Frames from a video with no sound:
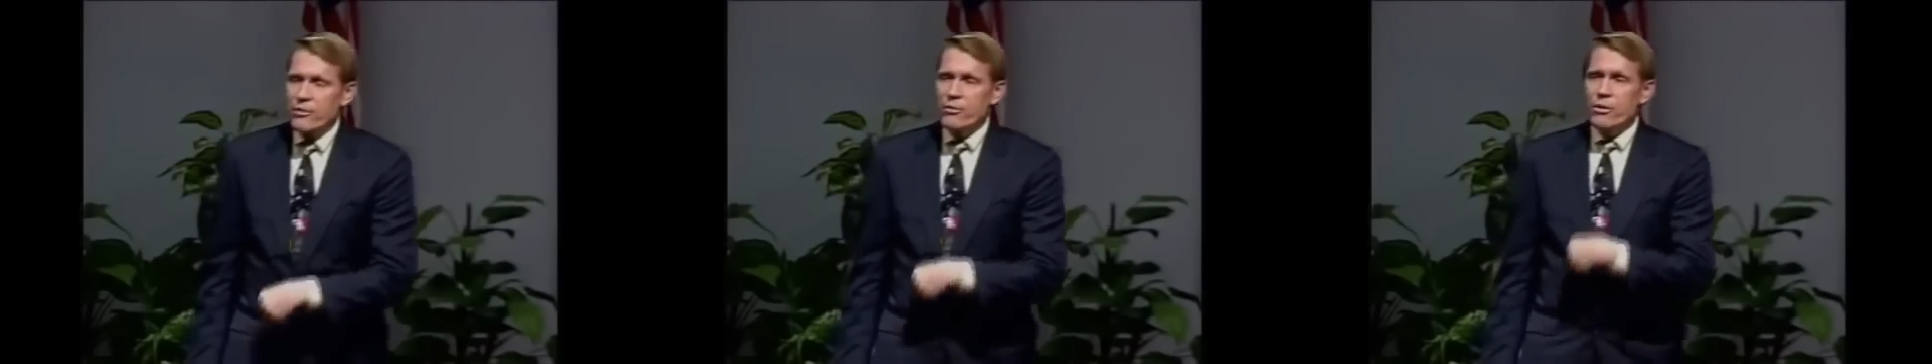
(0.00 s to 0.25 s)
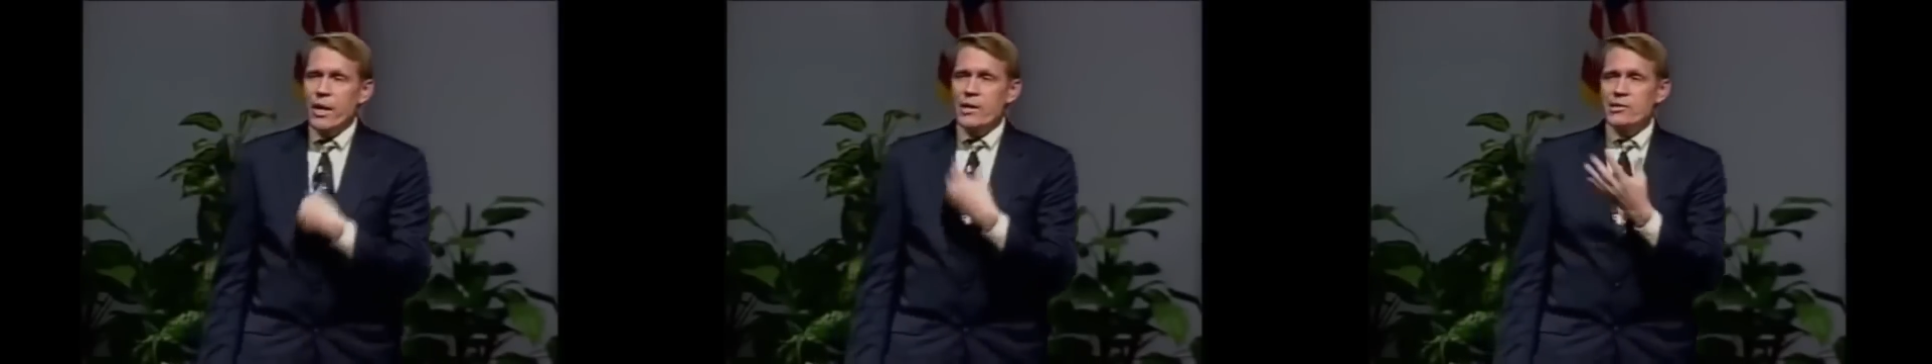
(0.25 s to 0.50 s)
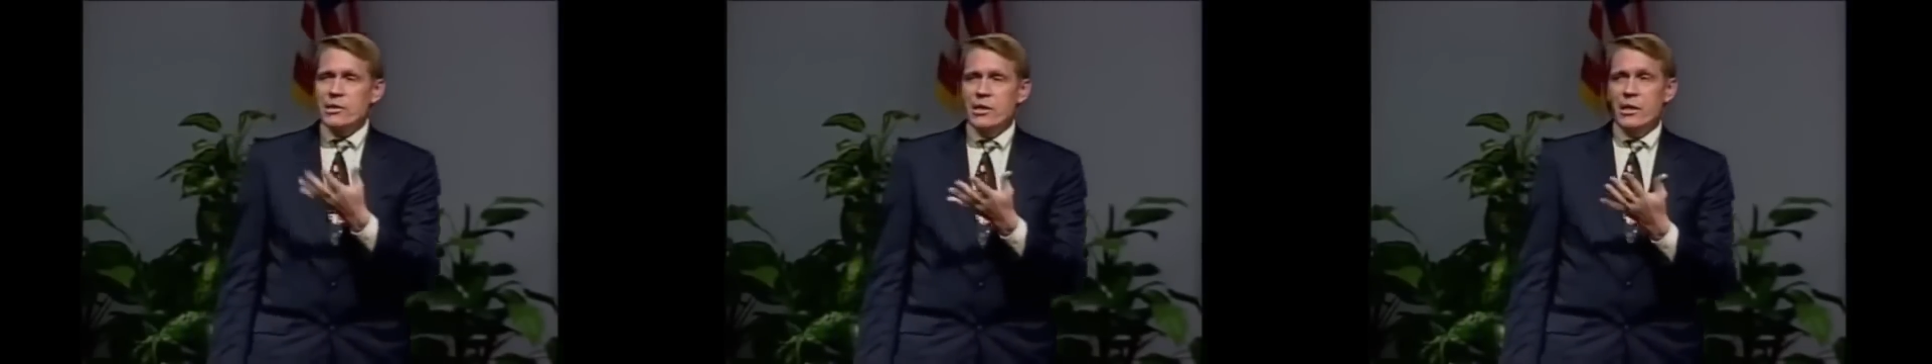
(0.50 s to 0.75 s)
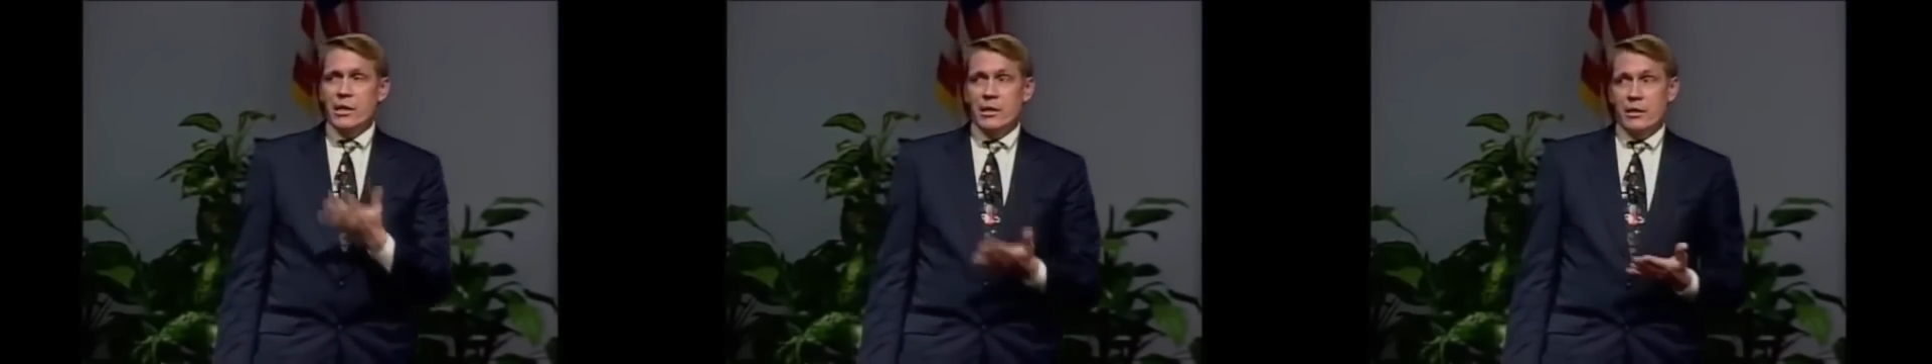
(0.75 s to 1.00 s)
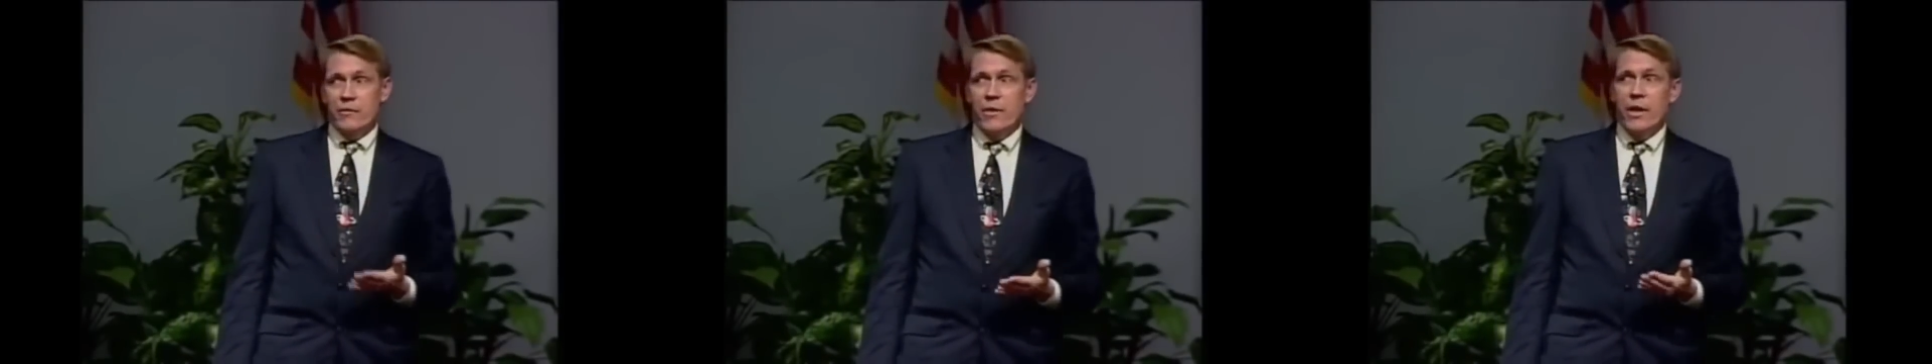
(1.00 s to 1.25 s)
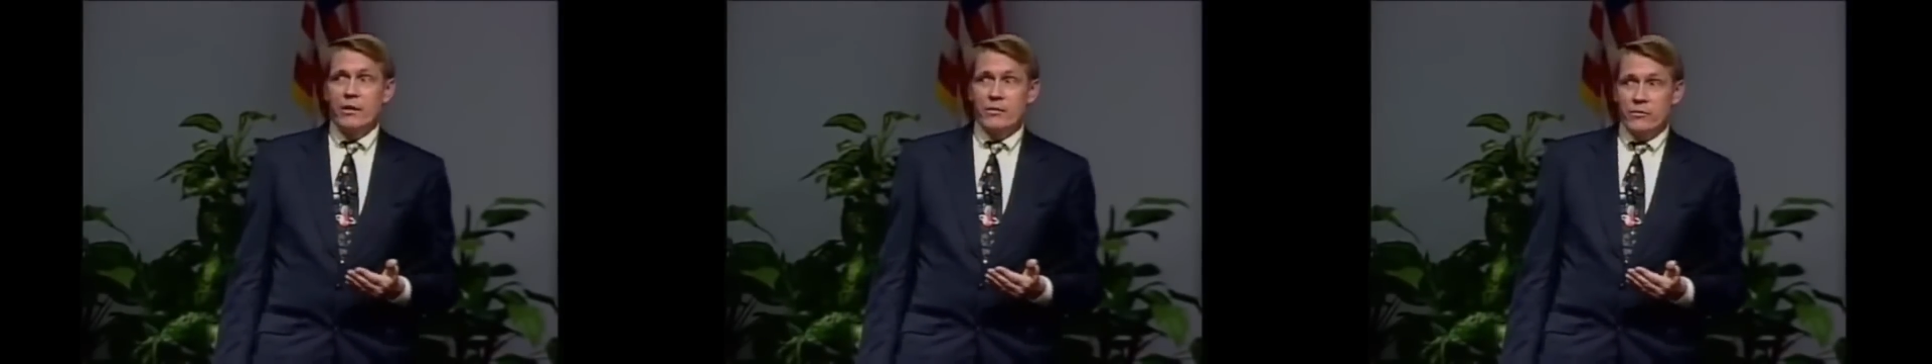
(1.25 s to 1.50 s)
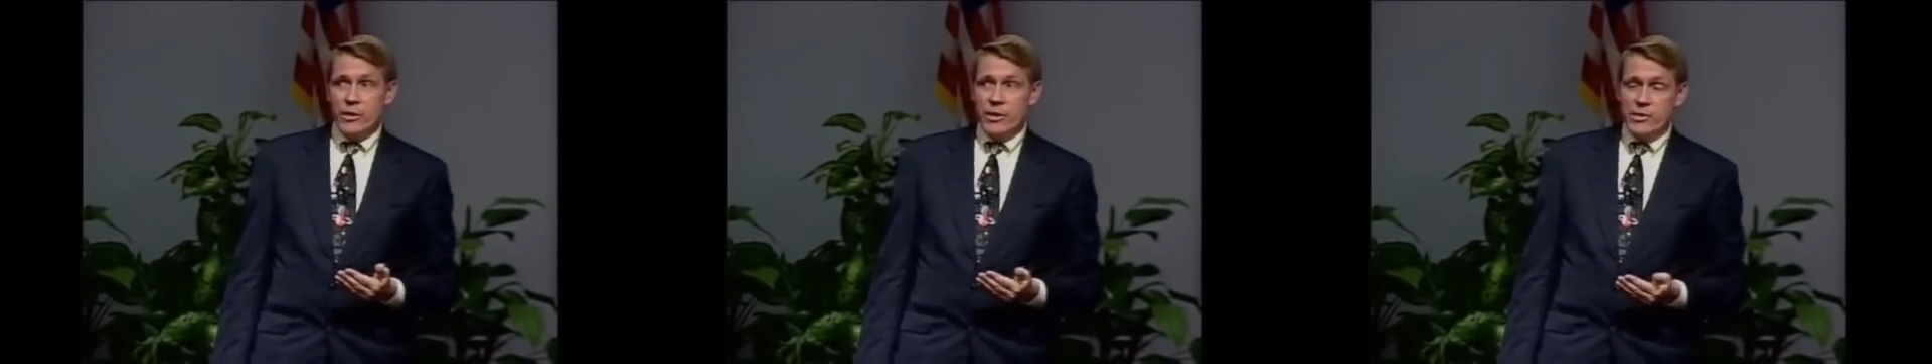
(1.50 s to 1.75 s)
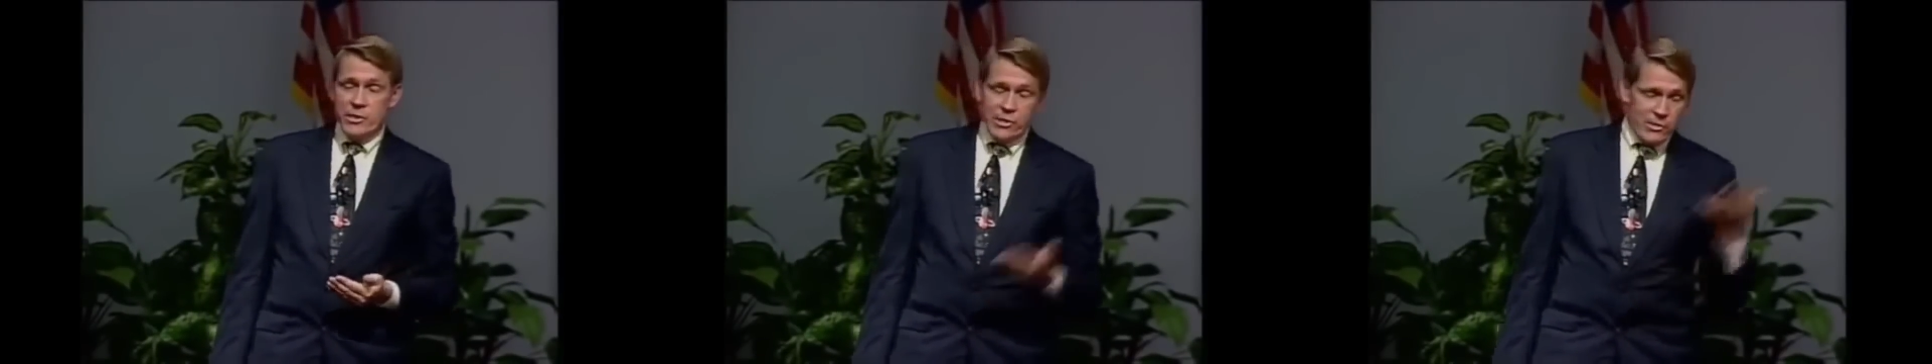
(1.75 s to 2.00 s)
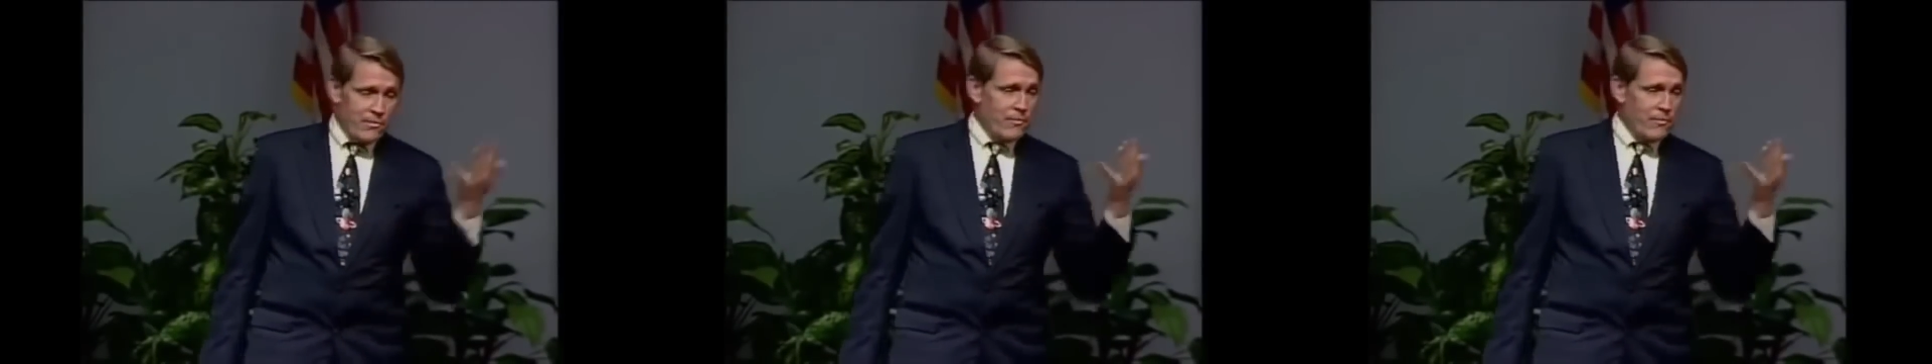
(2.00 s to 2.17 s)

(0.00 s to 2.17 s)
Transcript: threw gasoline on that fire of racism.